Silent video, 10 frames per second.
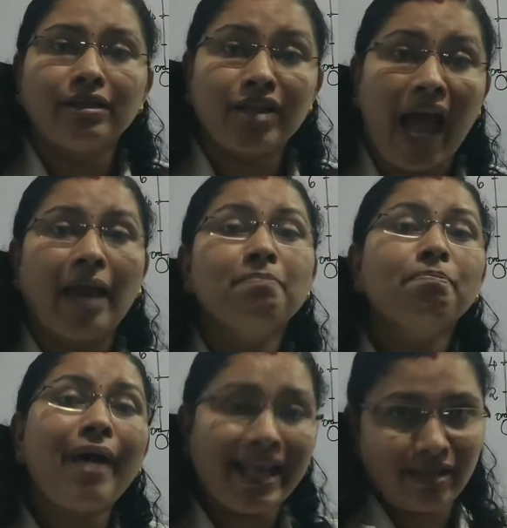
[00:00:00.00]
time
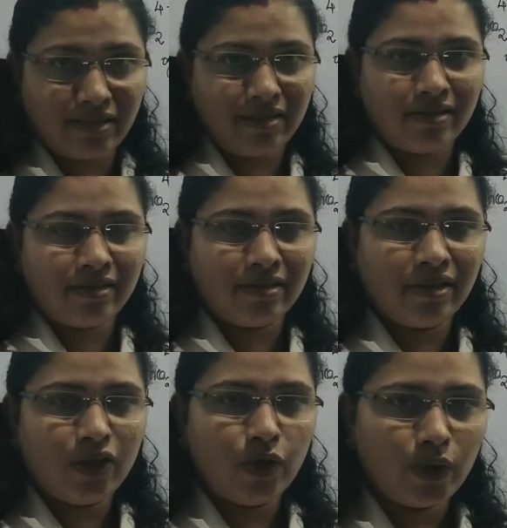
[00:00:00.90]
passes.
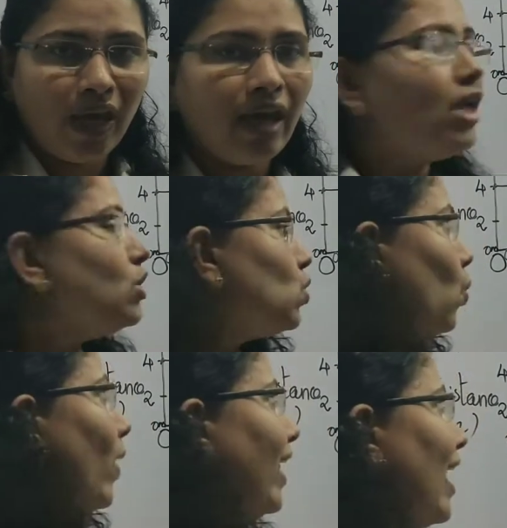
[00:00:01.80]
Okay,
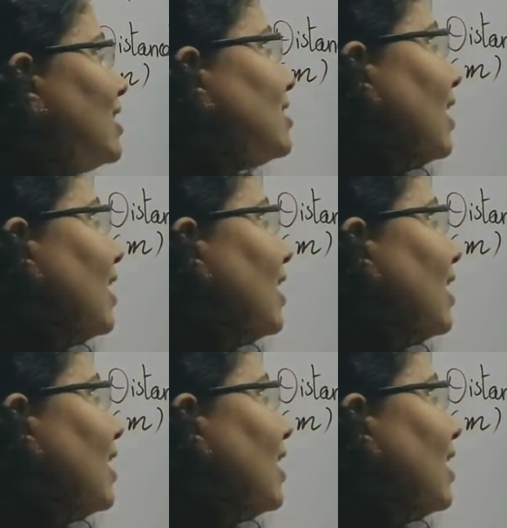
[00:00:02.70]
so we can